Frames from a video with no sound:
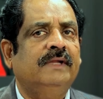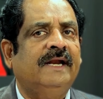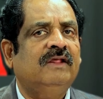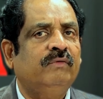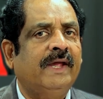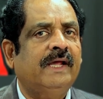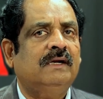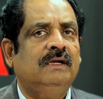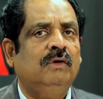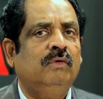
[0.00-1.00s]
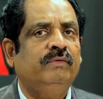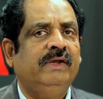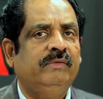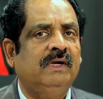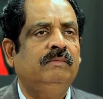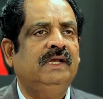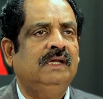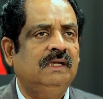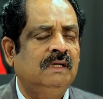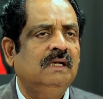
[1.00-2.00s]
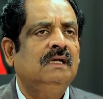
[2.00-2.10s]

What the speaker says: that is where, we will be